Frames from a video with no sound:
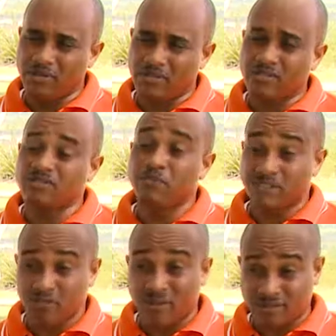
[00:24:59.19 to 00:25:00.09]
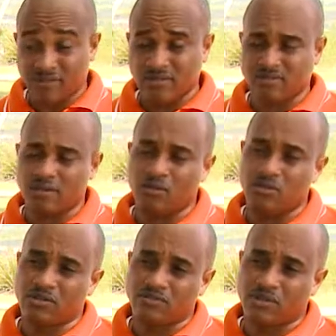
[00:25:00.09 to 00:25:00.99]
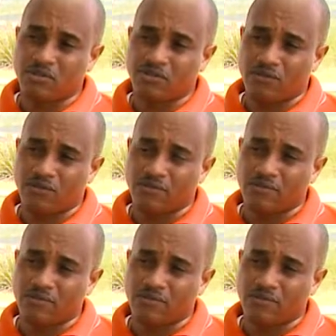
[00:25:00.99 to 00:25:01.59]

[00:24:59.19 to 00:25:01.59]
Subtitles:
And that's best practice, as I would have said before.